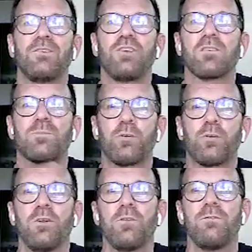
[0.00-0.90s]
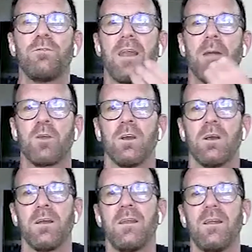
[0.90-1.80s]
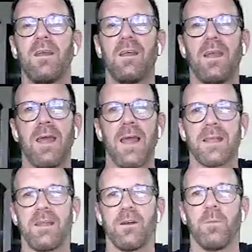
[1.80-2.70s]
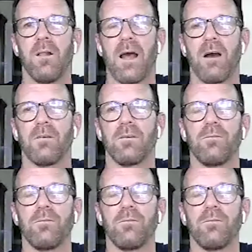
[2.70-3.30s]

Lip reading: just prove that I'm good and I can hit a ball out,